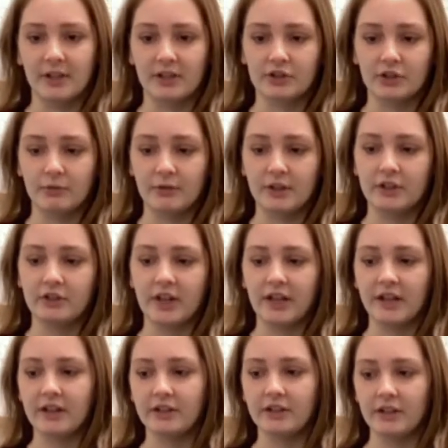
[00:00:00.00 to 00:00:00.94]
So when you take
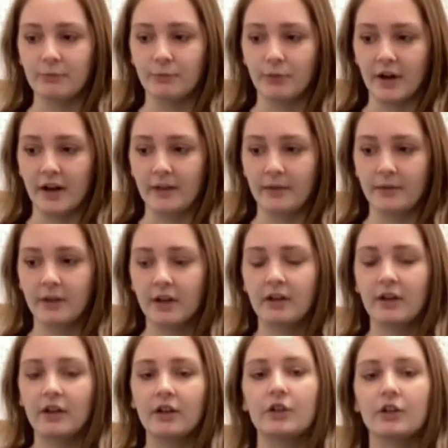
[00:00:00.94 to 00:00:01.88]
a deep breath,
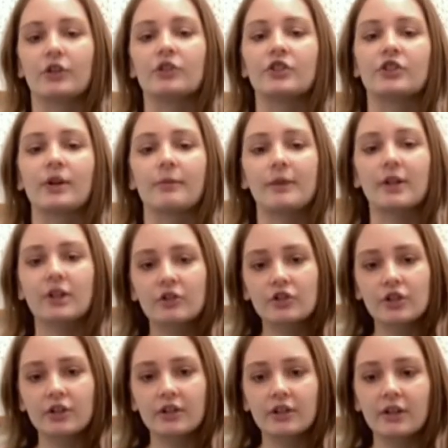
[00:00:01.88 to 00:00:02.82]
your stomach
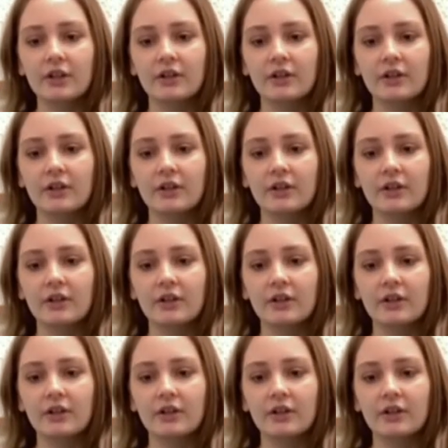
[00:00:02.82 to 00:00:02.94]
should